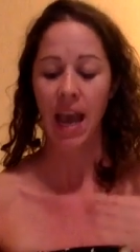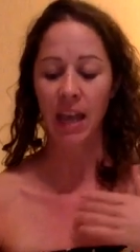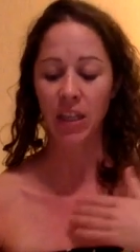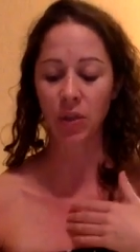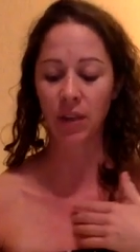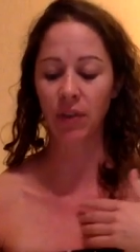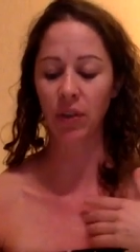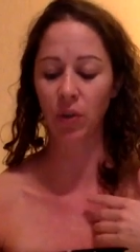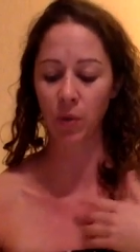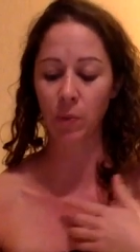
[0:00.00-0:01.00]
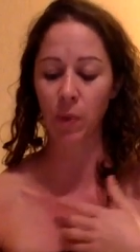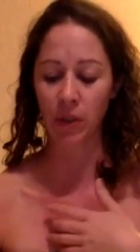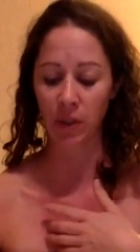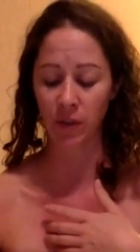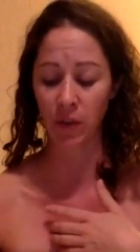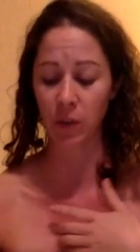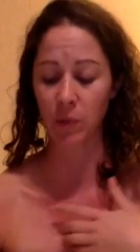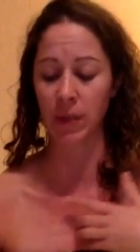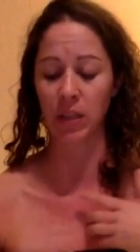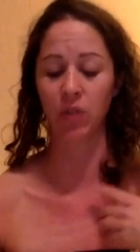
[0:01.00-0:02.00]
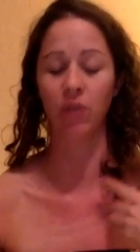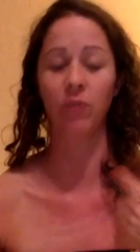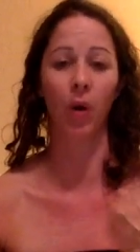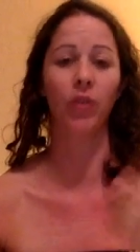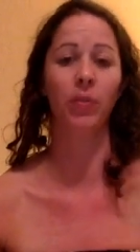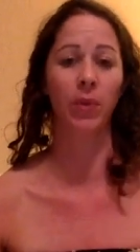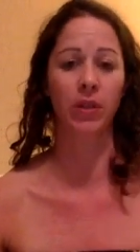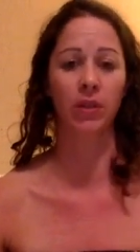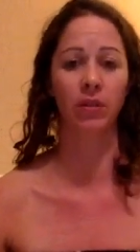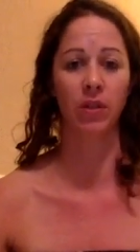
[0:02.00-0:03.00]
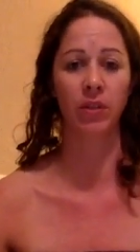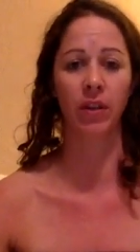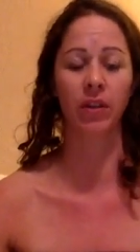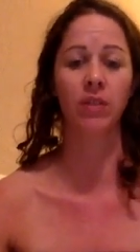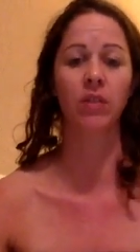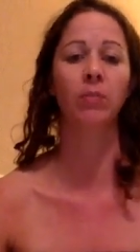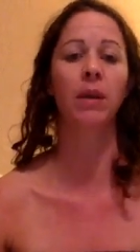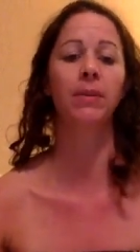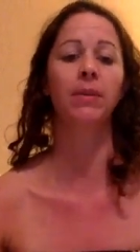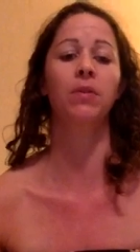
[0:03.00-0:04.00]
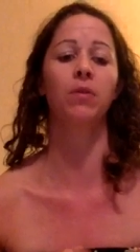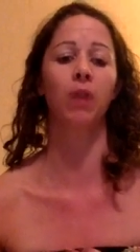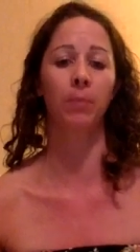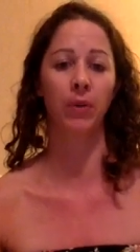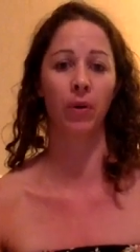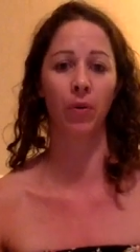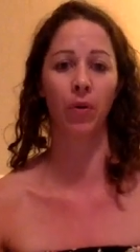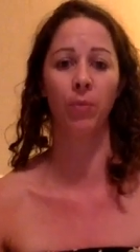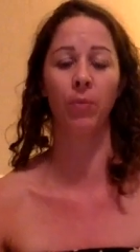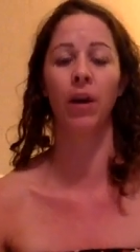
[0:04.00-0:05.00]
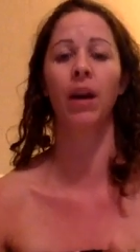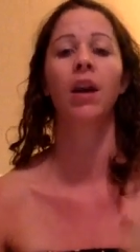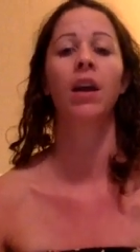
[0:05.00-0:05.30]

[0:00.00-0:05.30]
And you give it those point of views because you've bought the points of views of others. So maybe you grew up in a home where